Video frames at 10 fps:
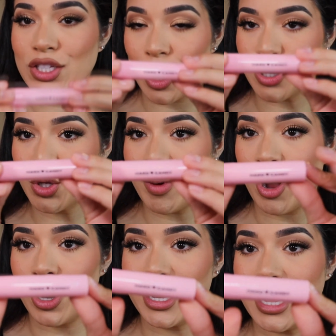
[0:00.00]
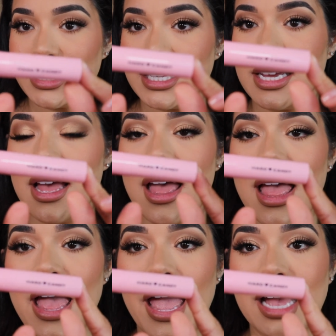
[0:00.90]
It's also by Hard Candy,
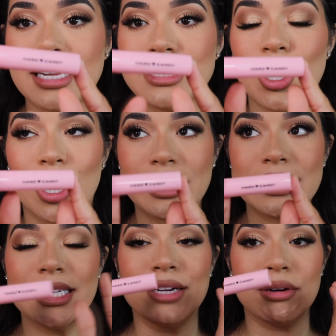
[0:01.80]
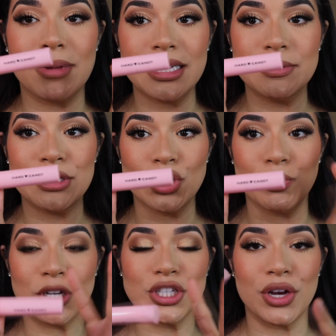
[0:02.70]
and honestly, it reminds me so
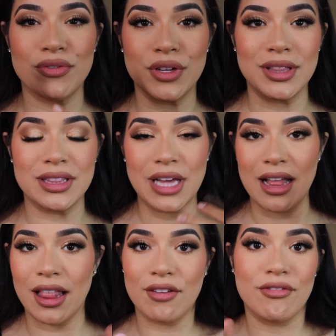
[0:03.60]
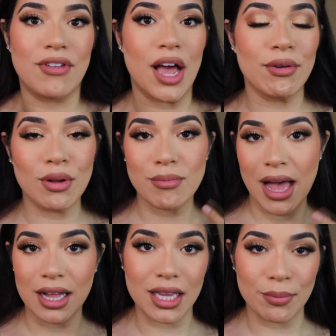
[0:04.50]
much of that like viral
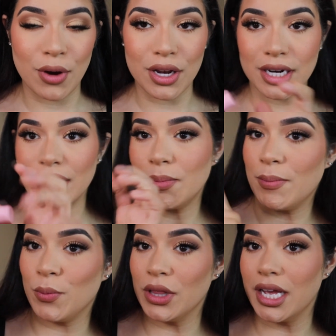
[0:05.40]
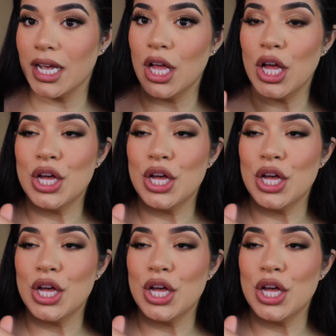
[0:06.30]
MAC lip product that people would like